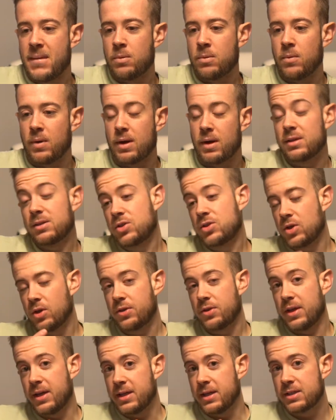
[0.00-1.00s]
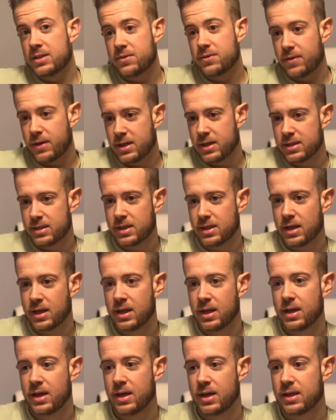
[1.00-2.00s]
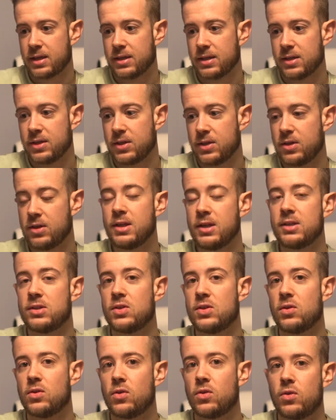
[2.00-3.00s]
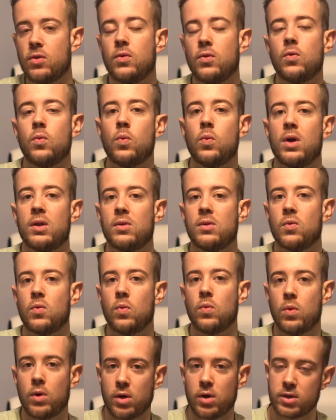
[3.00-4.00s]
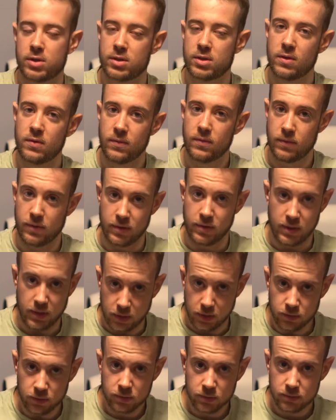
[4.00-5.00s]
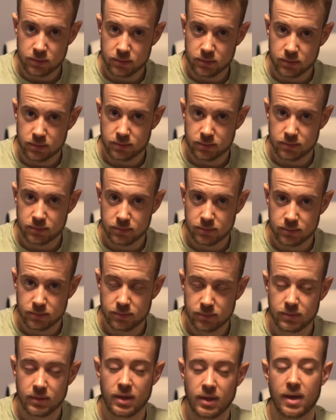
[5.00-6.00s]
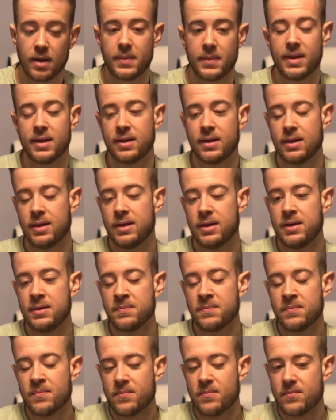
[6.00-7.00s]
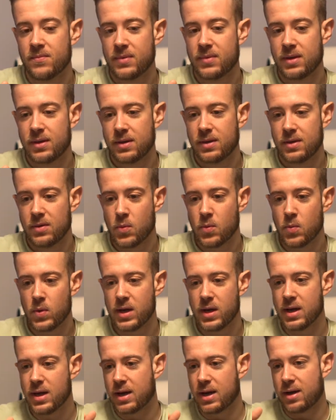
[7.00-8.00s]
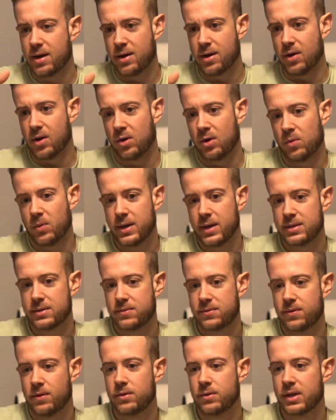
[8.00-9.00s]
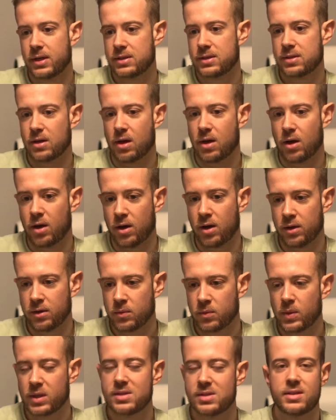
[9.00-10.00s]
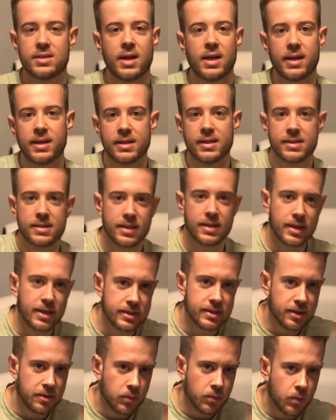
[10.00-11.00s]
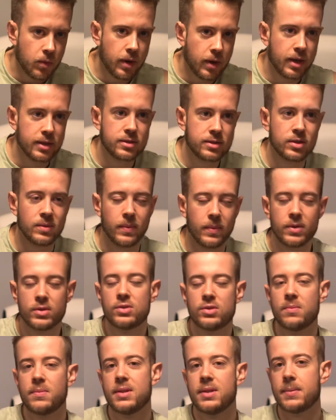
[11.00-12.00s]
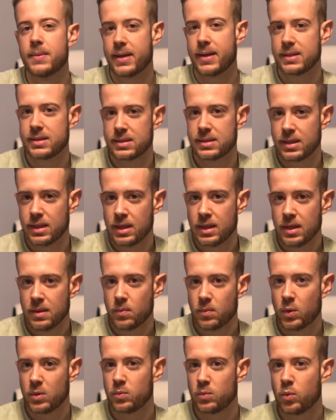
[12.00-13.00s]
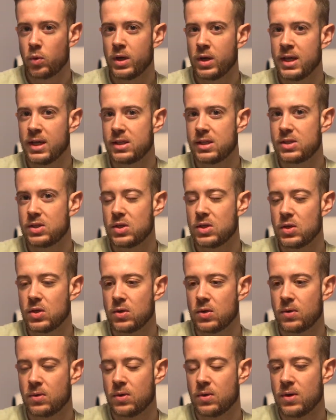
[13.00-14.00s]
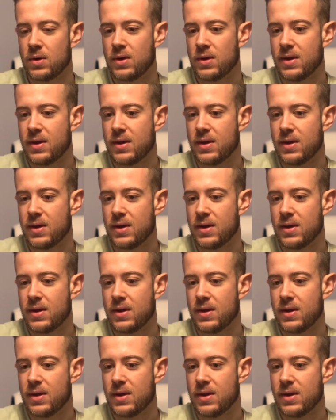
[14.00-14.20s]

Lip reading: well, two things. First, you need to do what works for you. I mean, we are always focused on what science says and what's supposed to be the best, but we need to